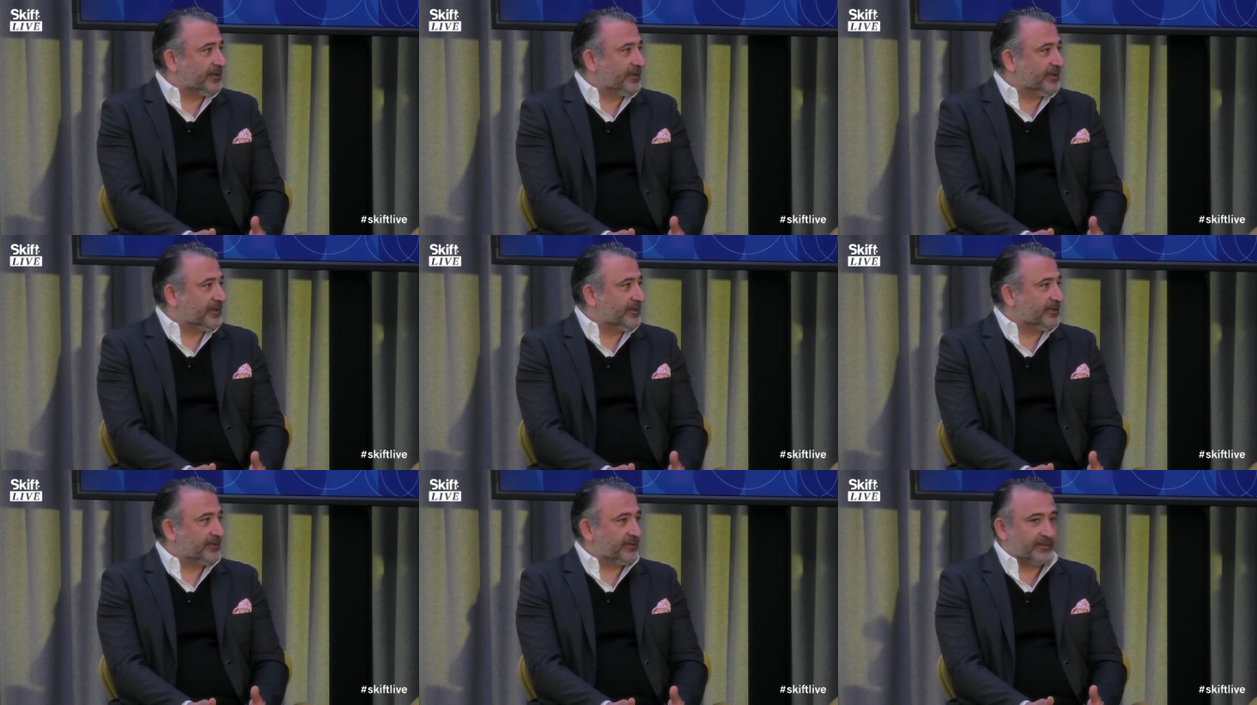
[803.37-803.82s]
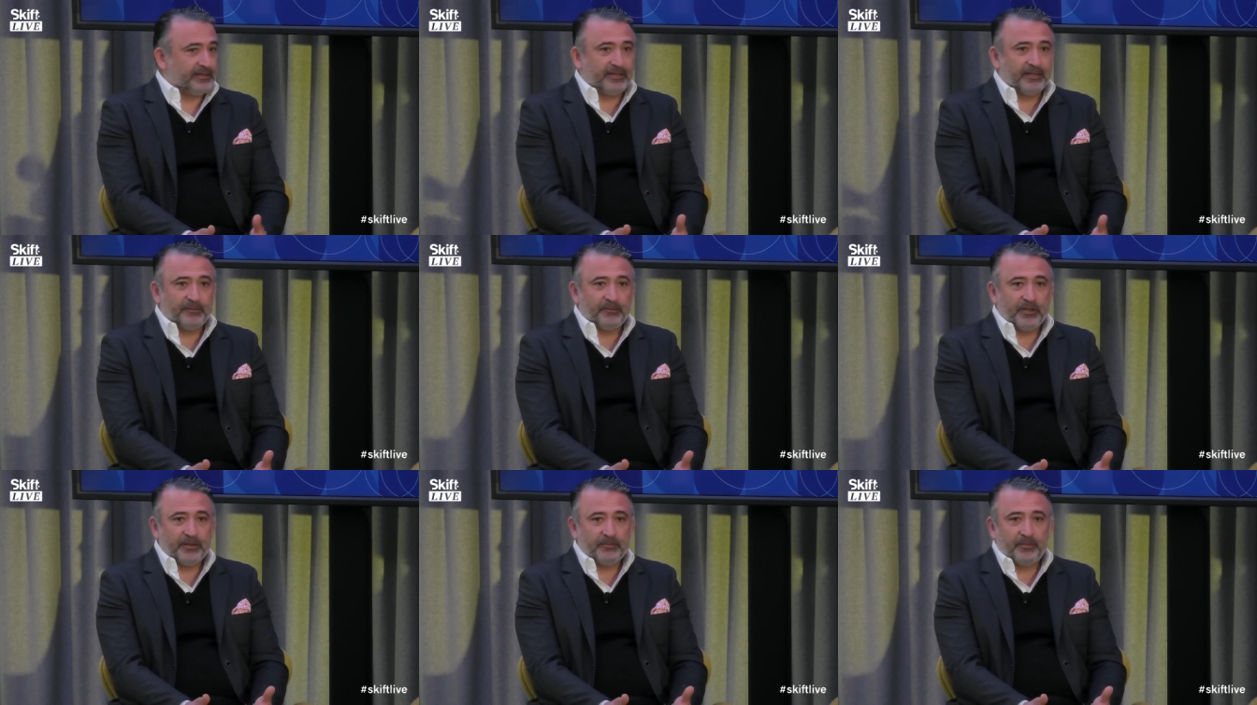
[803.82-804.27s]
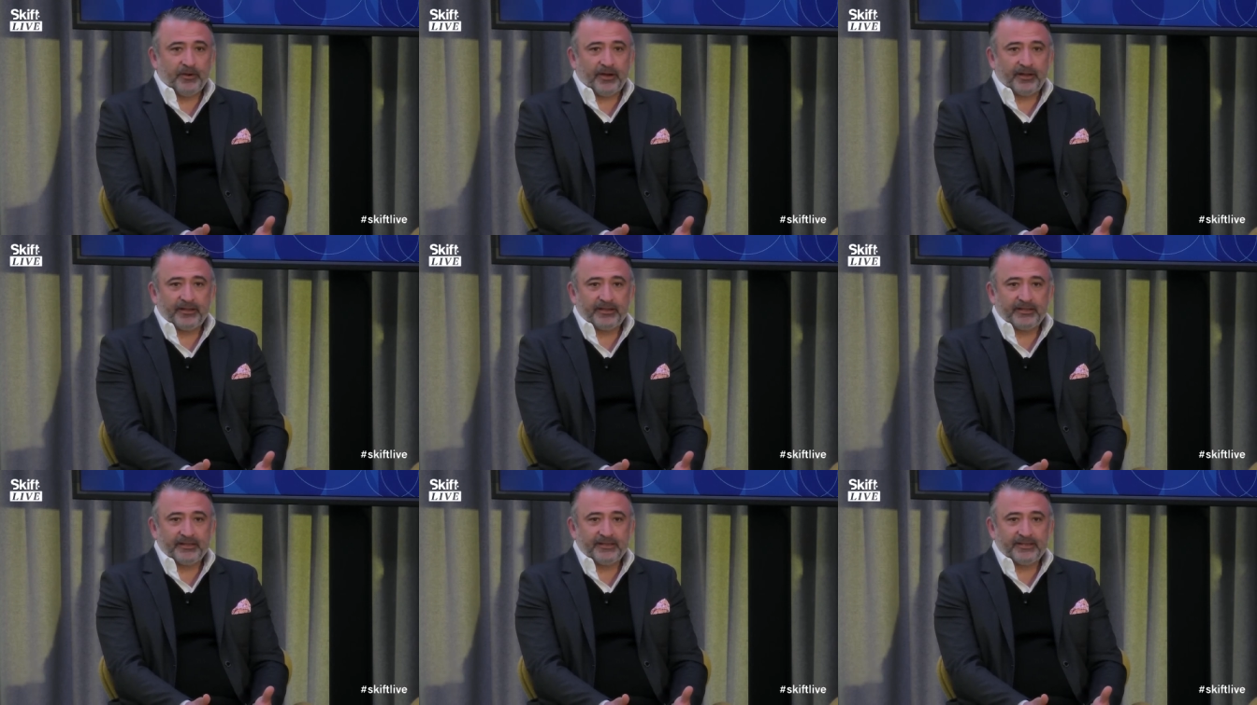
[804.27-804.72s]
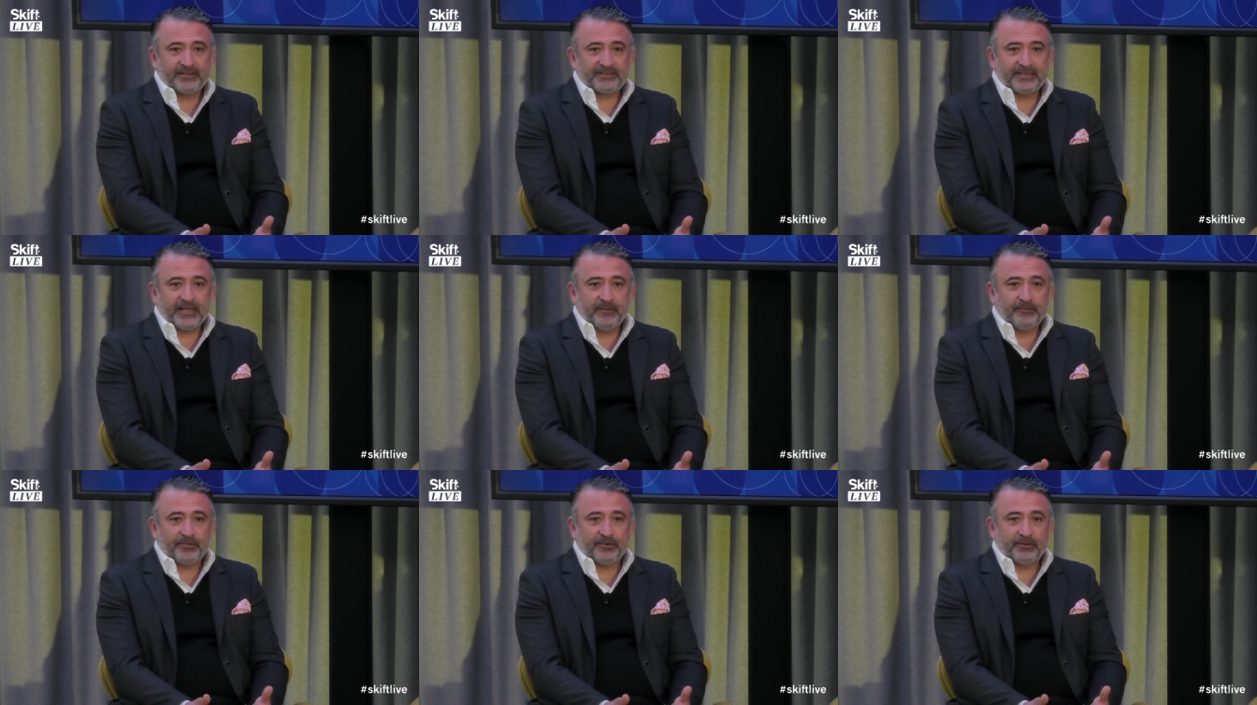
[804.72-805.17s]
In, uh, we bought it in
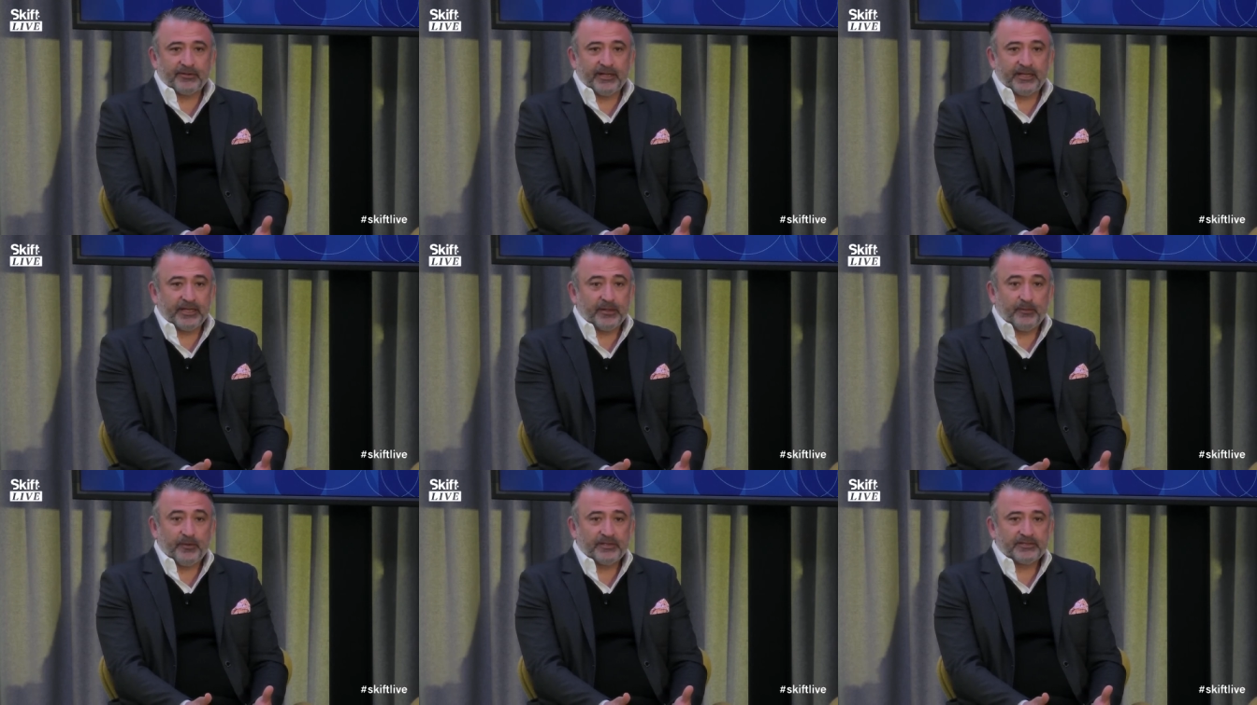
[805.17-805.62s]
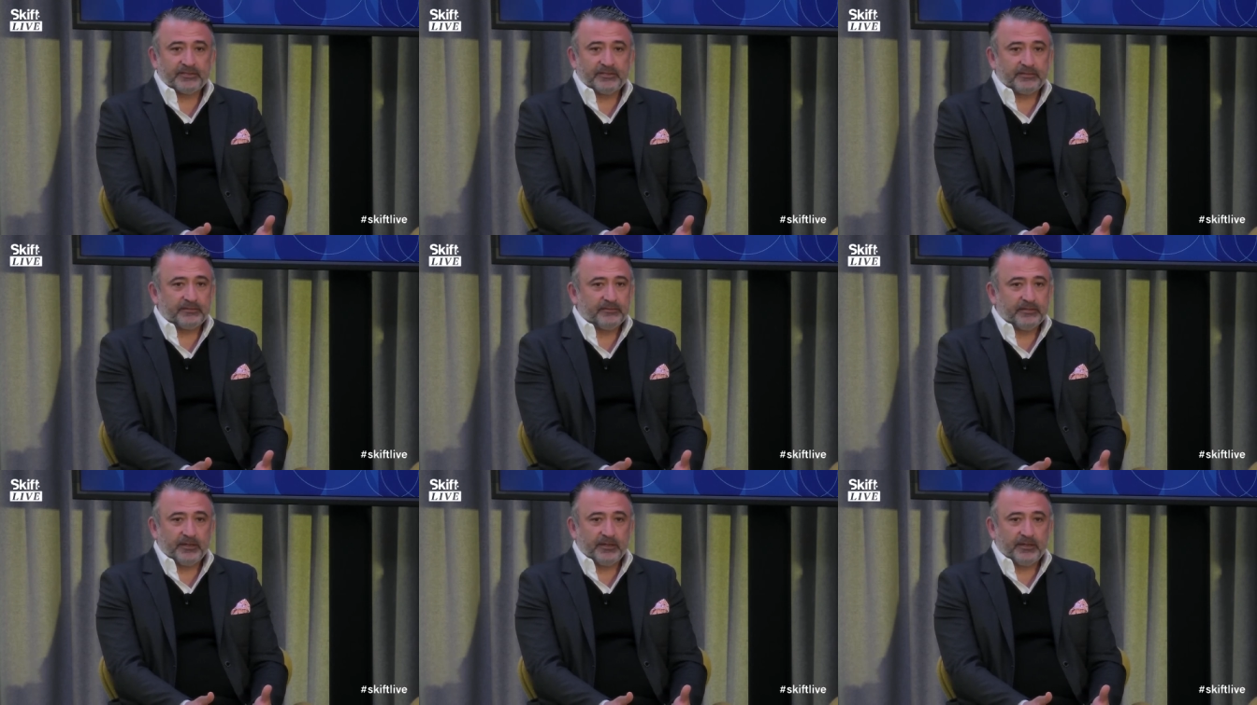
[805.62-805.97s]
December, and it wasn't.